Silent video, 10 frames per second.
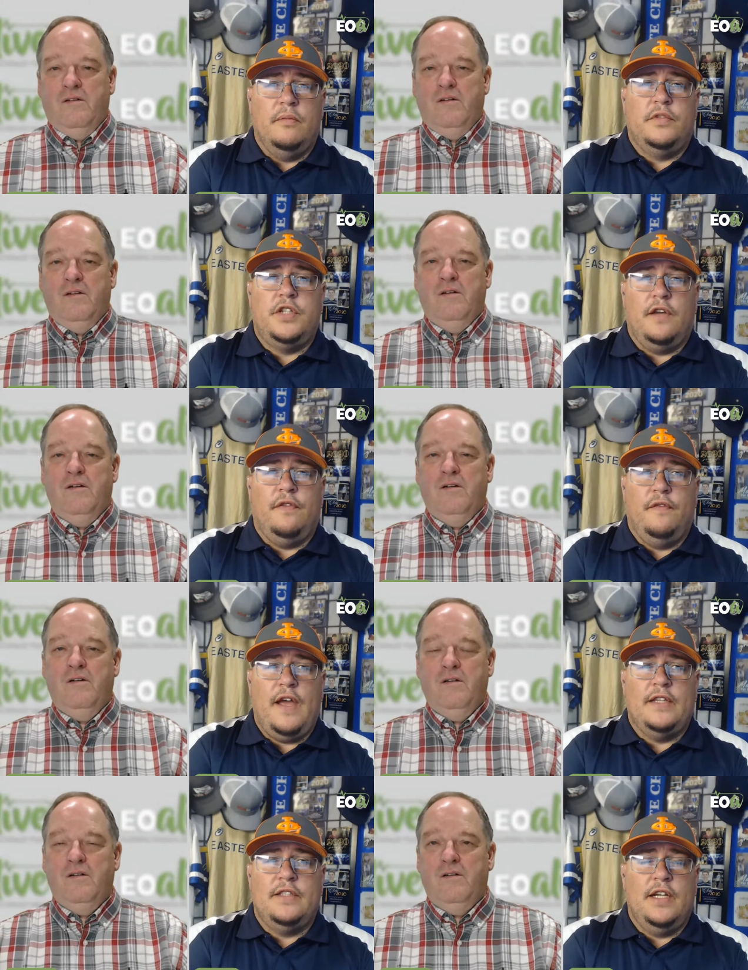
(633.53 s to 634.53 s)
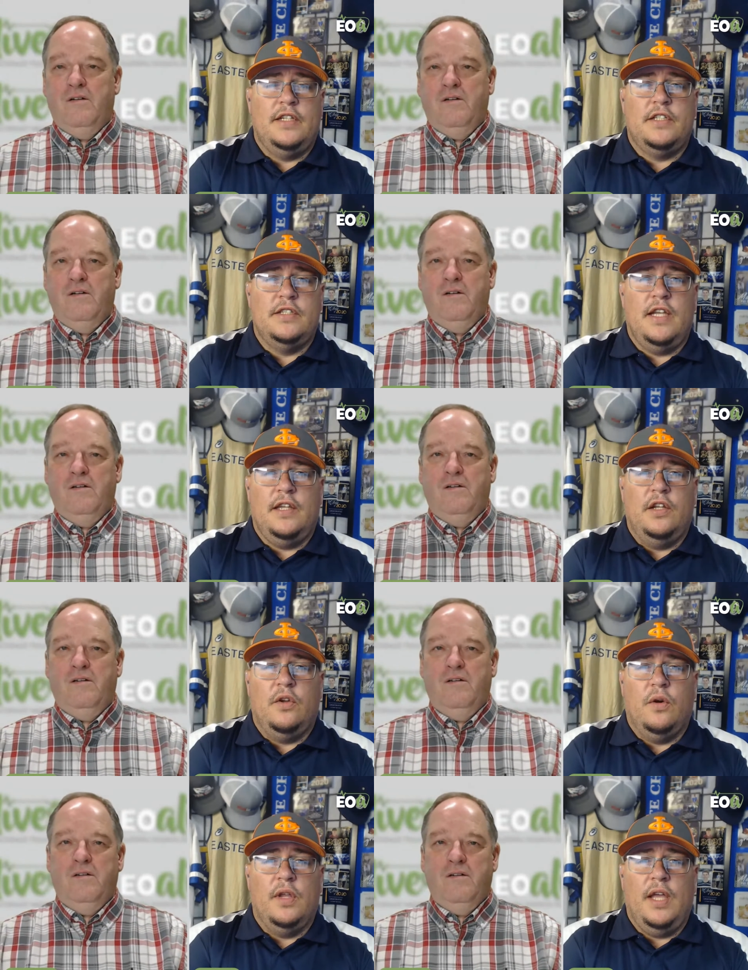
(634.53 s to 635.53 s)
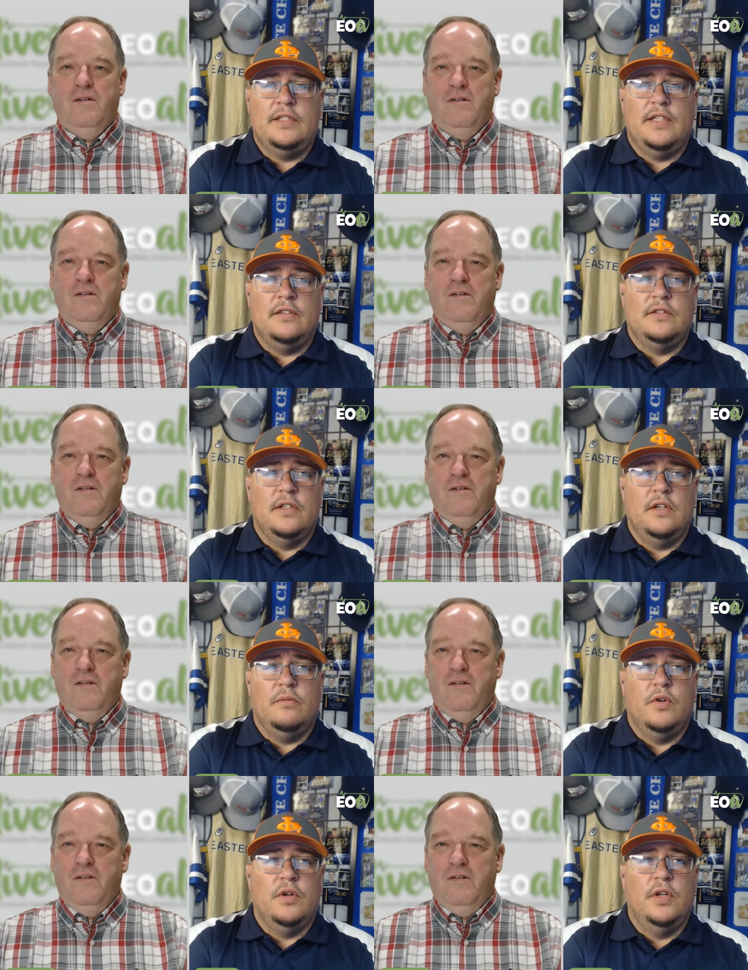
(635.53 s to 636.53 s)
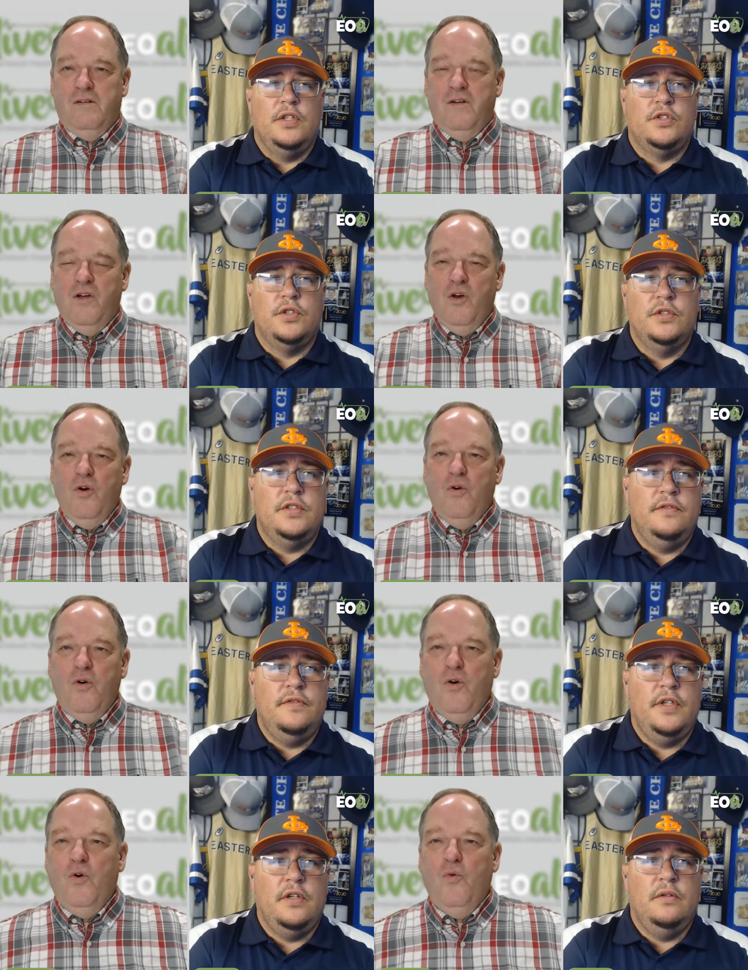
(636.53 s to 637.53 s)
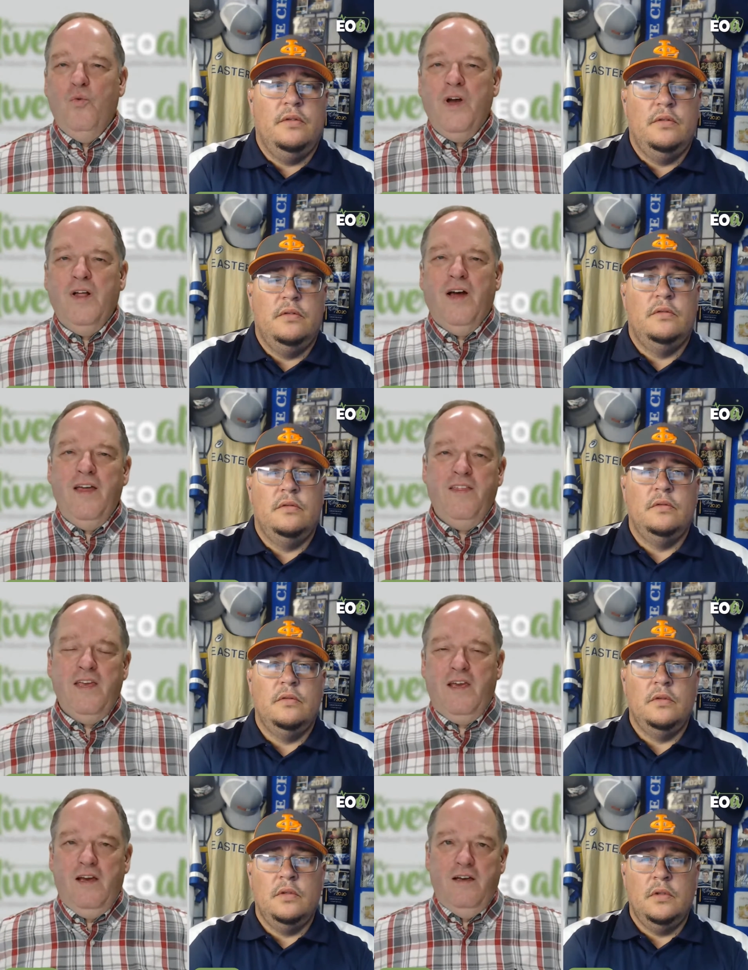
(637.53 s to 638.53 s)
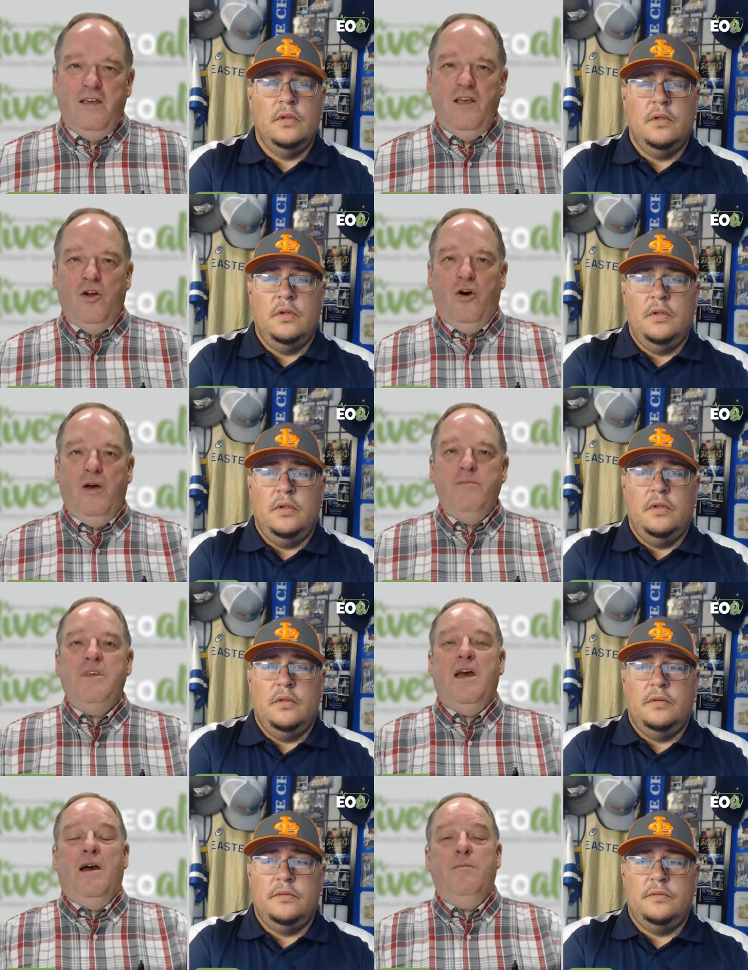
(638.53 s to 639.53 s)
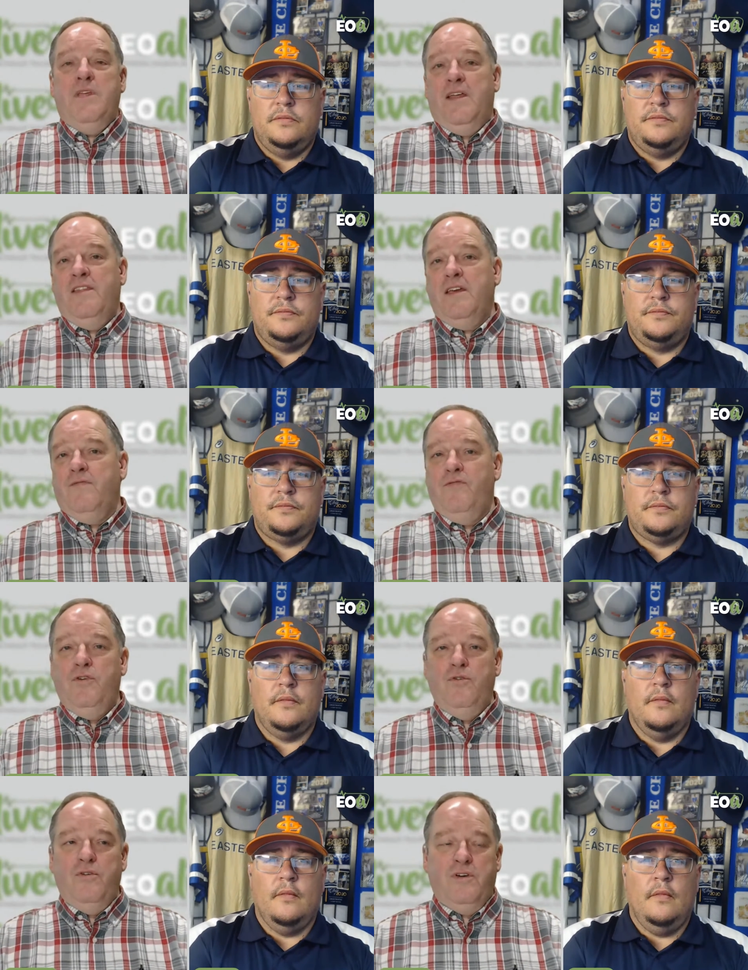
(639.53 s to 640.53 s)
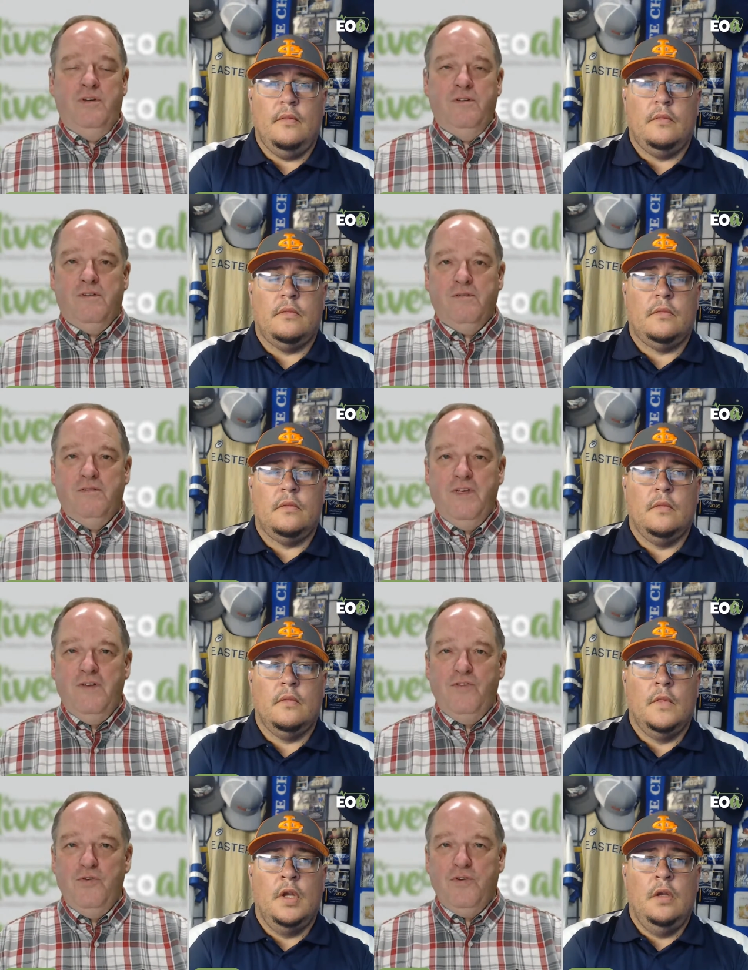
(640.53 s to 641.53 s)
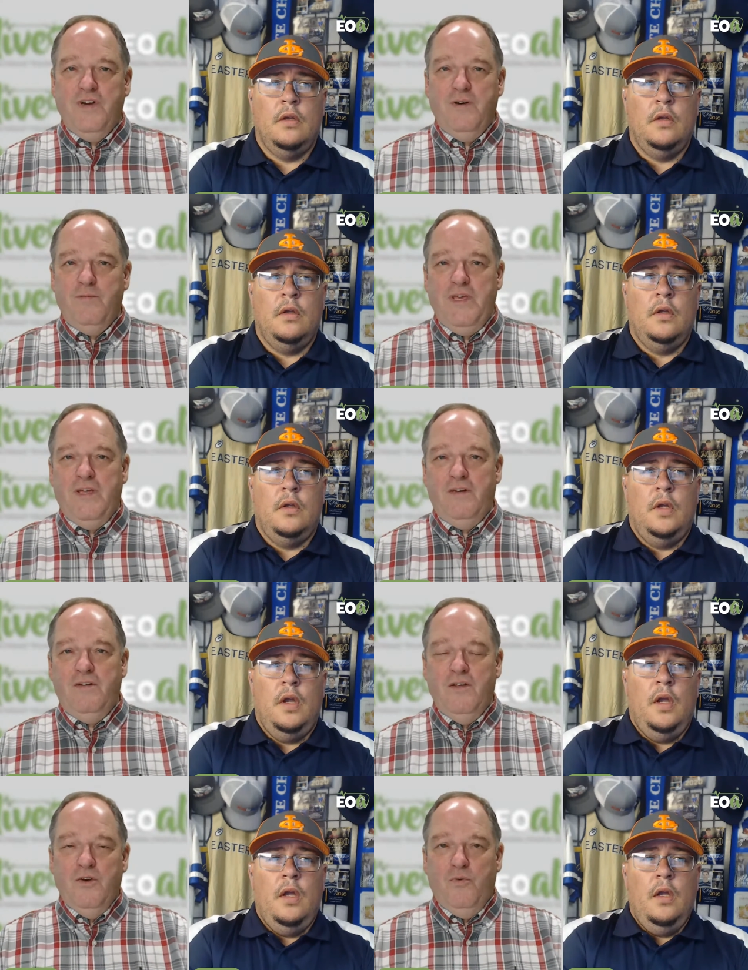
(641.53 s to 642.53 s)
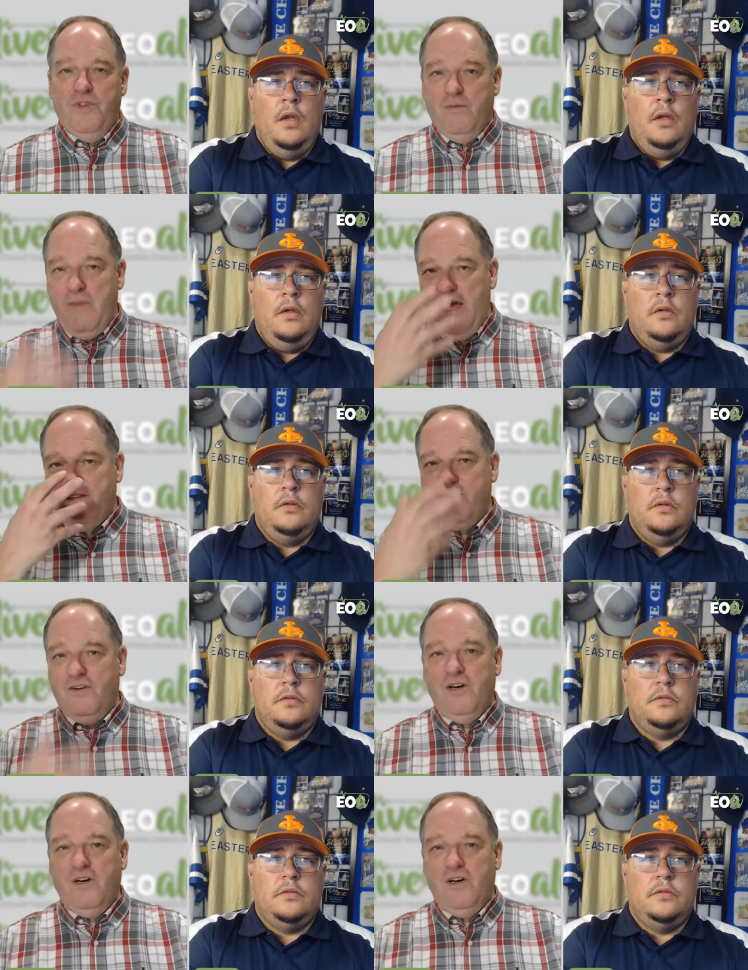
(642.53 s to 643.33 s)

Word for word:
Speaker 1: them check for vaccinations at the door that sounds a little more intrusive you know
Speaker 2: well i think you know i mean yeah i mean i think if you if you come in with a mask